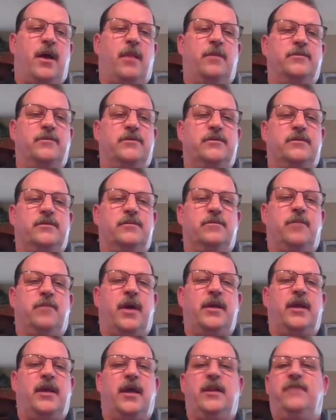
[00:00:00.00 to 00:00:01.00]
problems
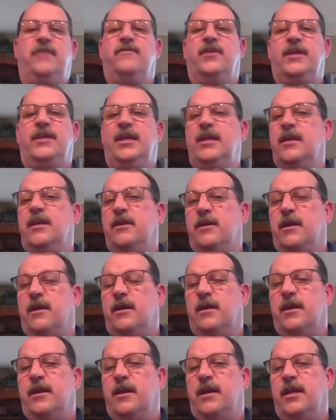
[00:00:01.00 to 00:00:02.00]
might not even need
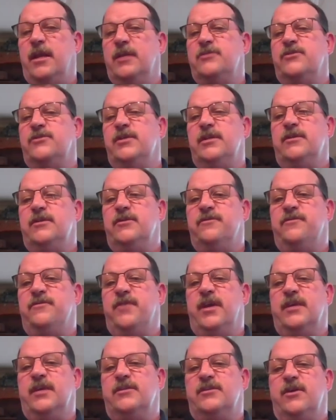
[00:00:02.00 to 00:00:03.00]
an entry to
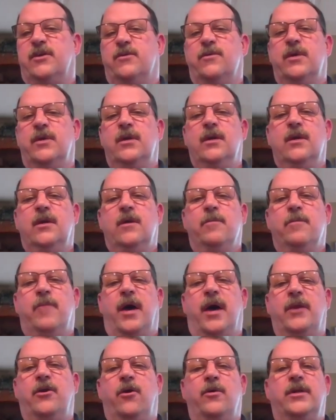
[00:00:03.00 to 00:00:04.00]
fix. So
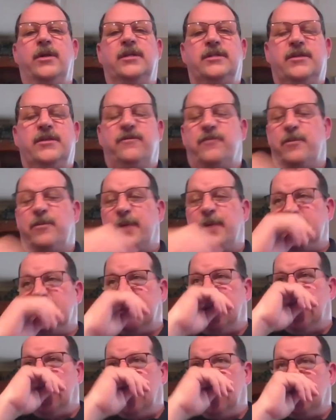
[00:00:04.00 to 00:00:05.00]
by knowing this
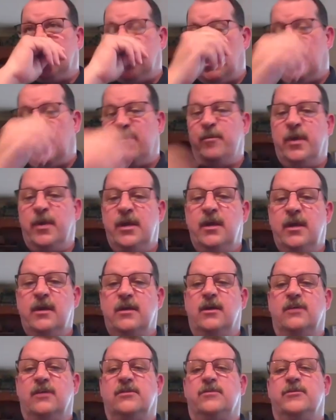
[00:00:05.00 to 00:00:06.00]
information ahead of time,
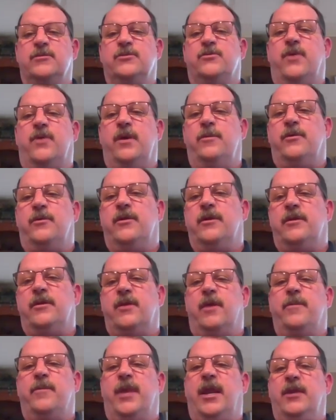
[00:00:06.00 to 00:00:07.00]
customers were able to
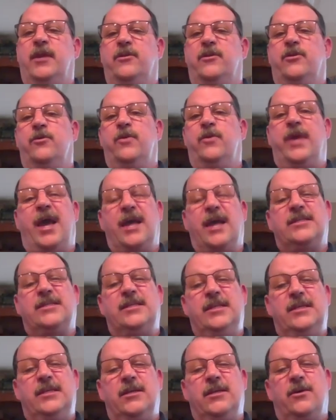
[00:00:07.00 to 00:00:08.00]
determine, hey, do we
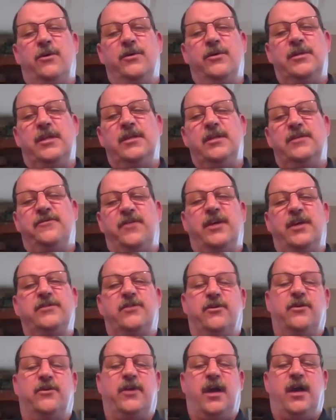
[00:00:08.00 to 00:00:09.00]
actually need to go into this
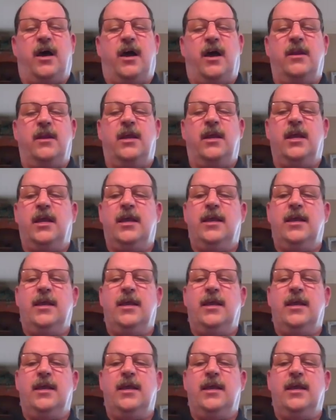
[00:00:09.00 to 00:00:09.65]
vessel or not?